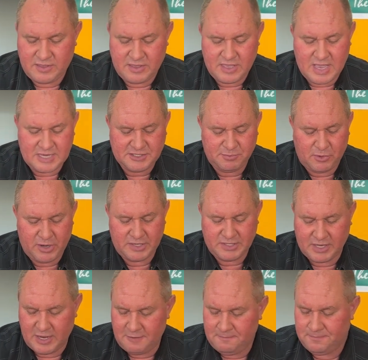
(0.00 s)
gas
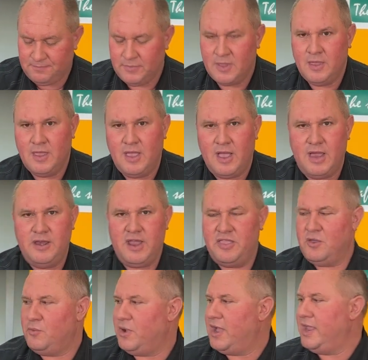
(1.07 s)
monitor.
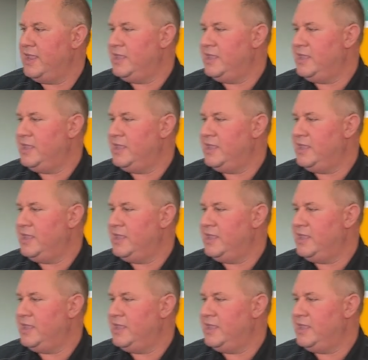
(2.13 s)
Another way